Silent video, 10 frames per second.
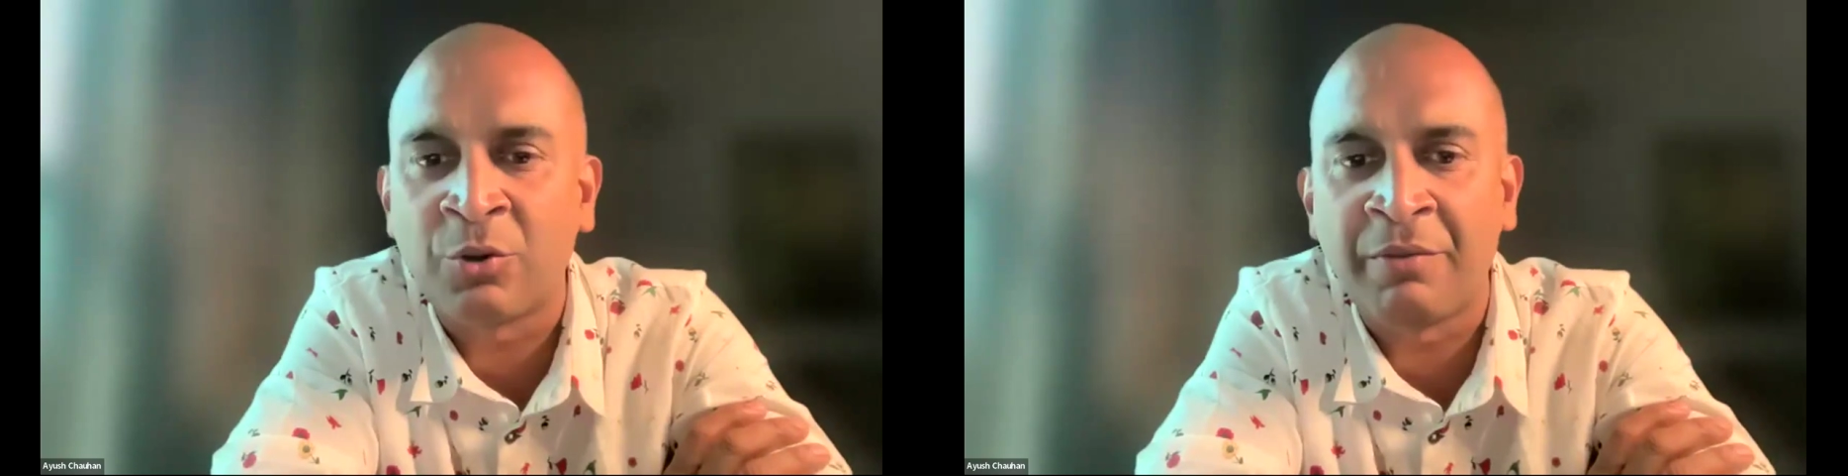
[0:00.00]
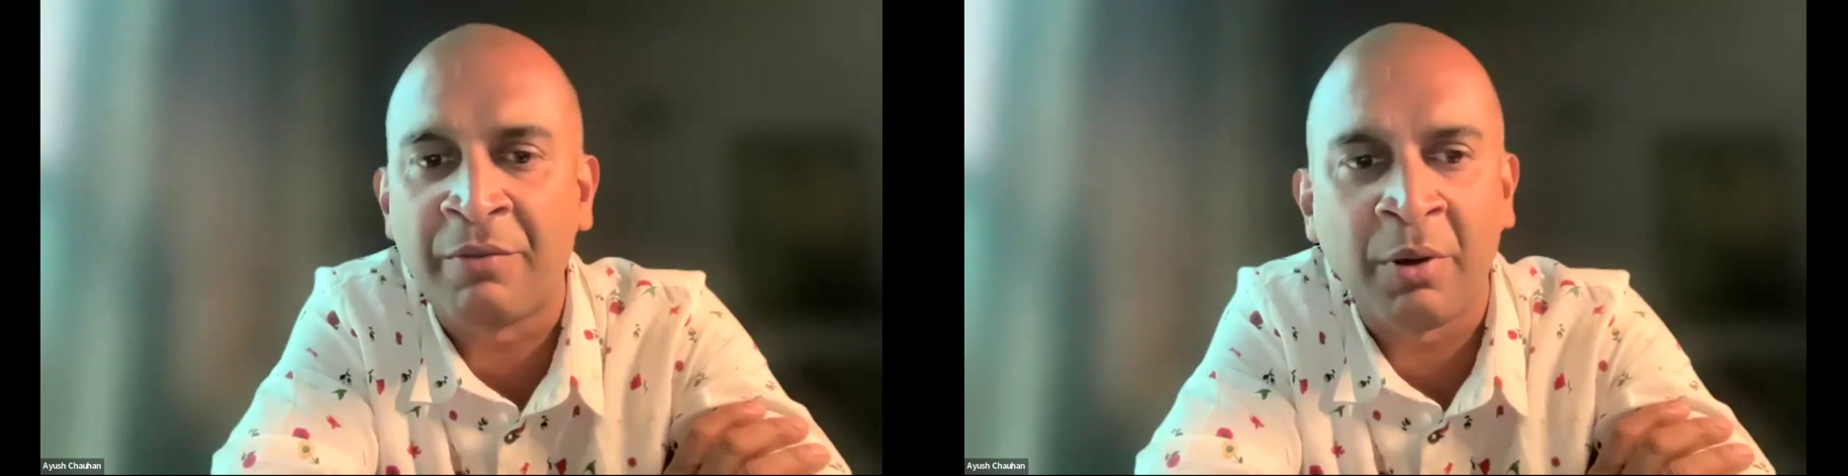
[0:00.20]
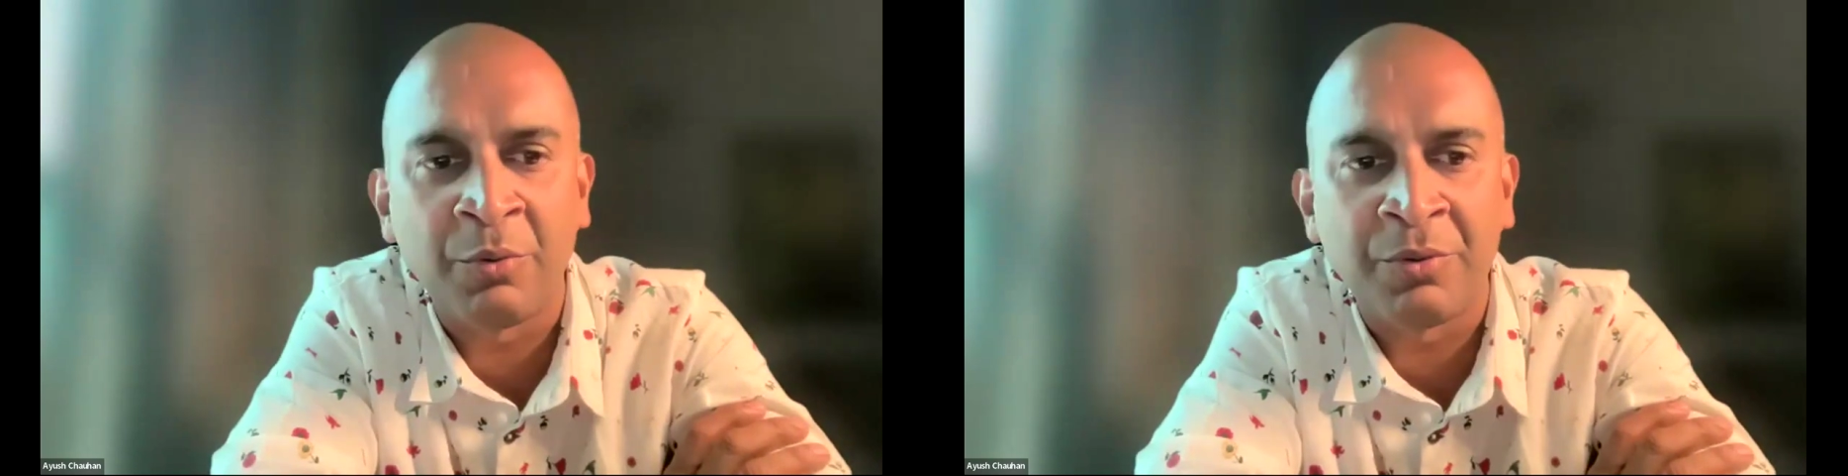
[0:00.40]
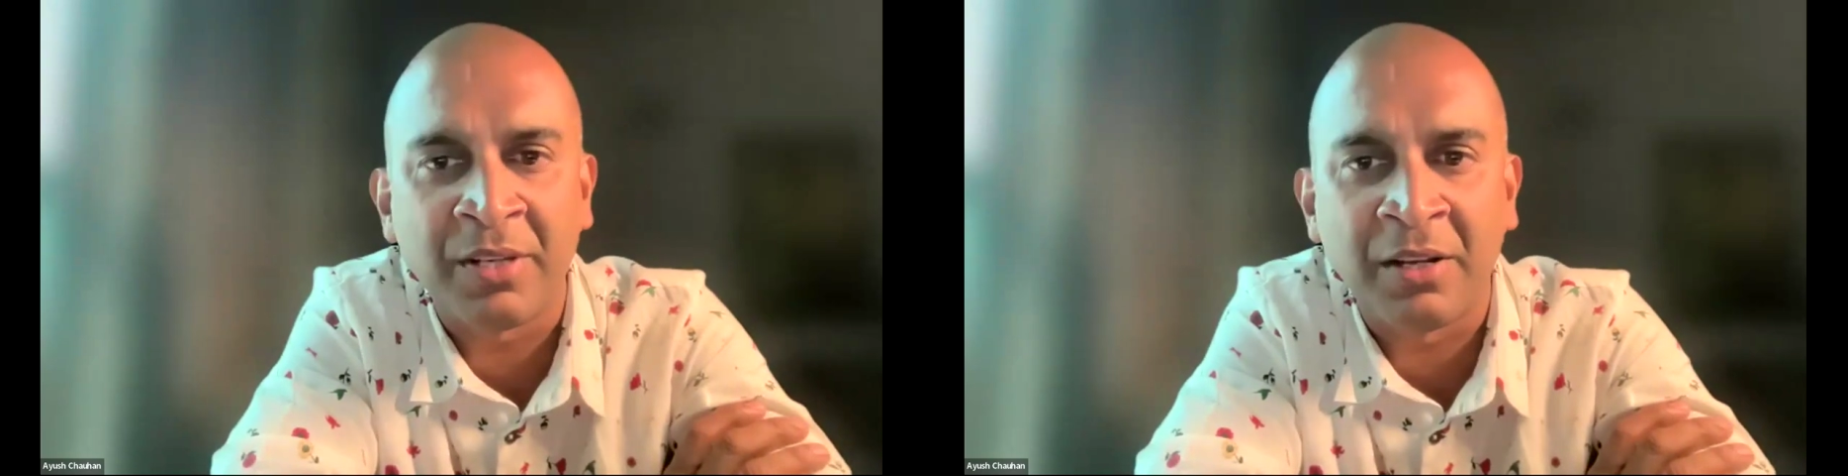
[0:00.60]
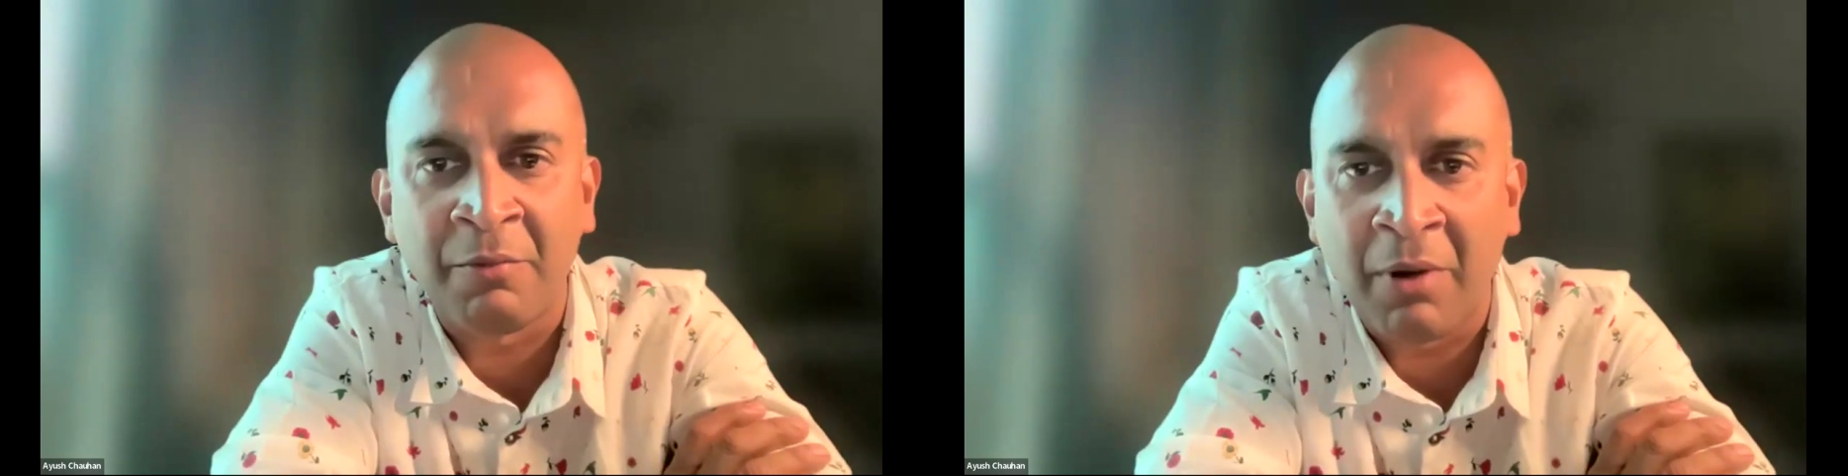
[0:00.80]
so everyone who's
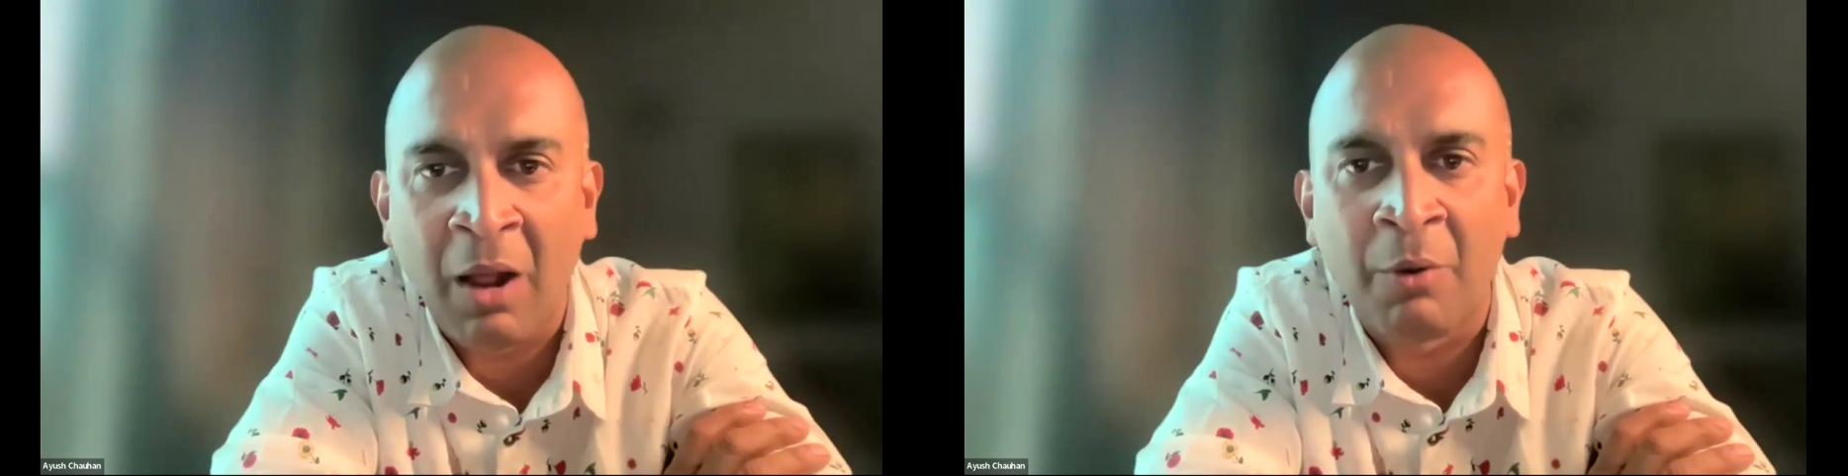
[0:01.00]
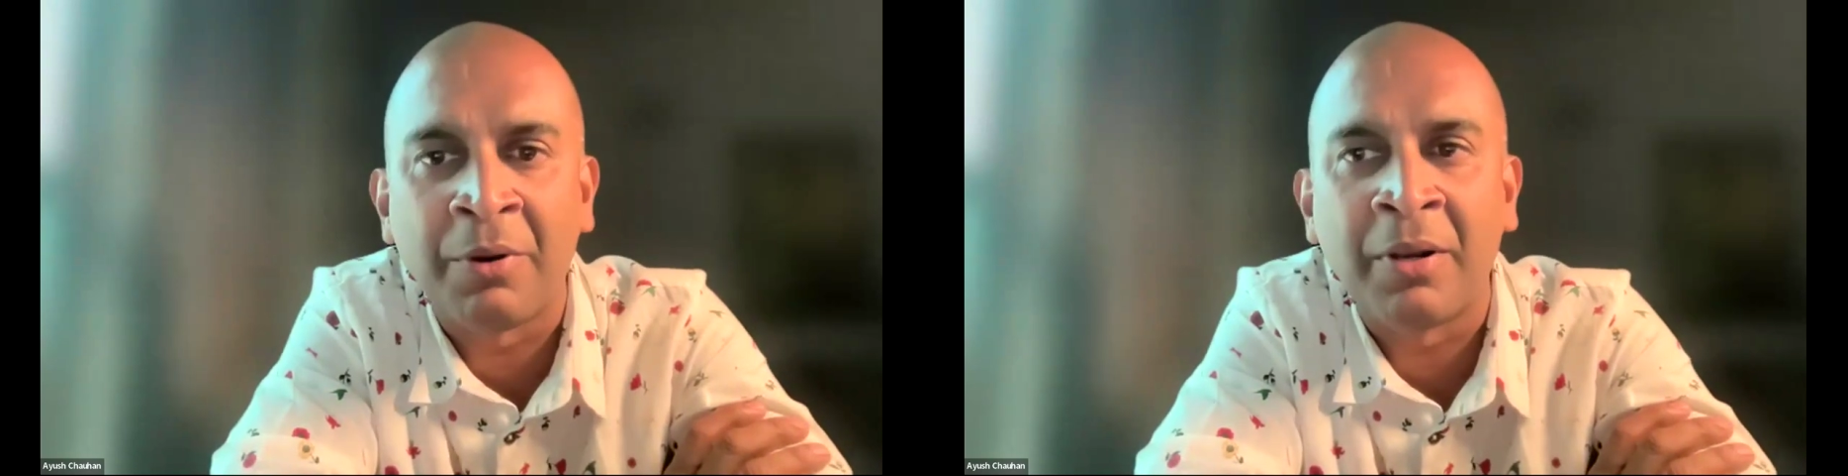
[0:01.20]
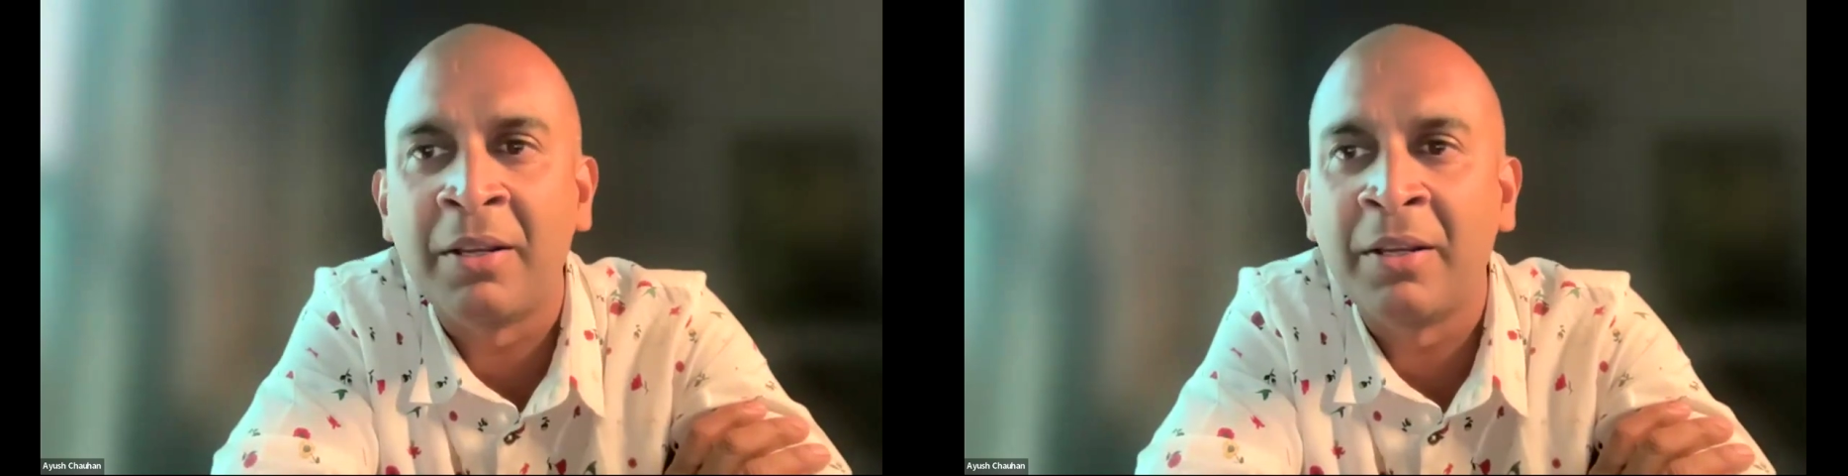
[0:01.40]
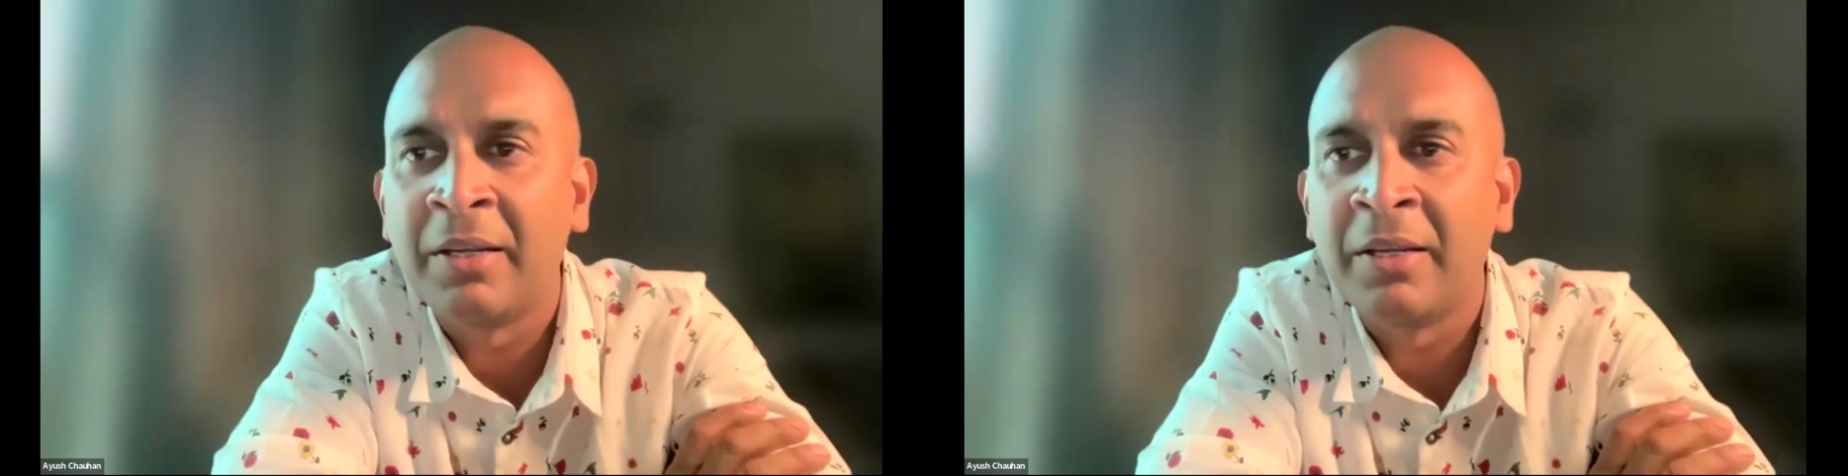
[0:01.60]
still around